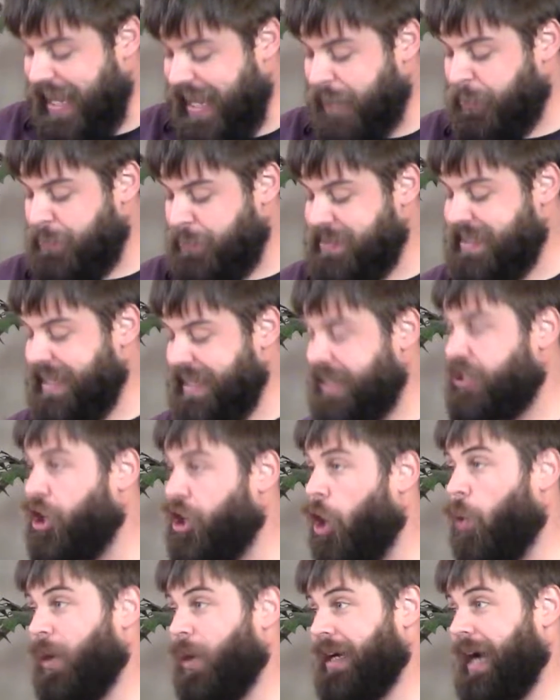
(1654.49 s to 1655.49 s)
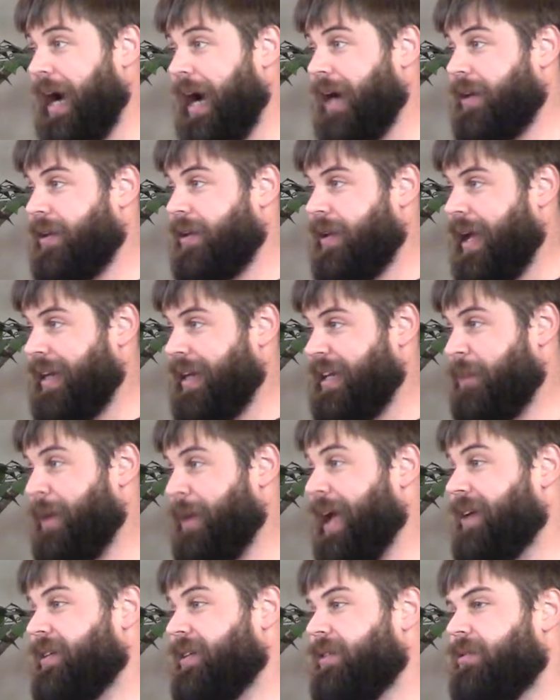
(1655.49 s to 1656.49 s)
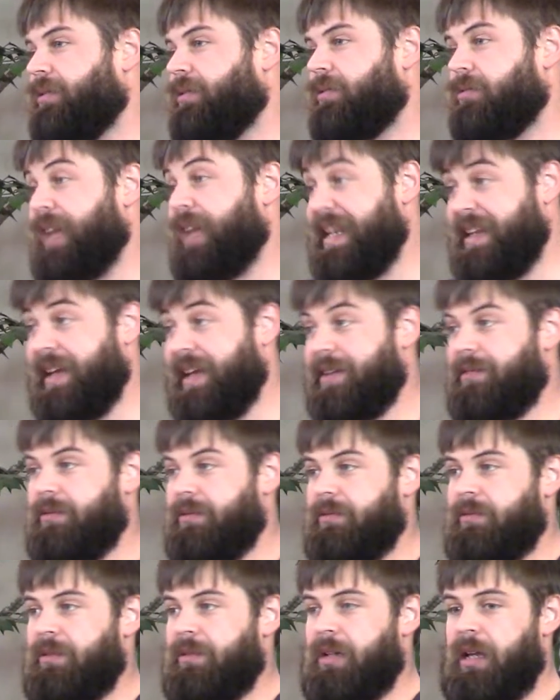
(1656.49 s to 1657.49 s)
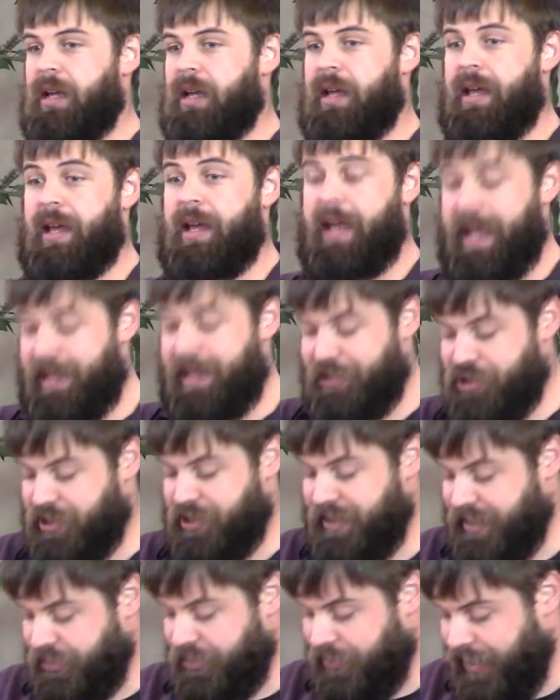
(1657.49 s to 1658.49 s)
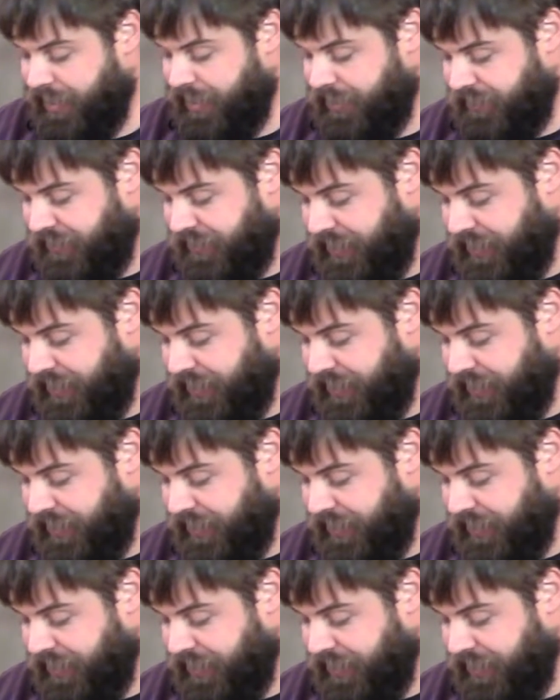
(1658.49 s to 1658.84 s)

Abram did go where God had commanded. He did. And he should get credit for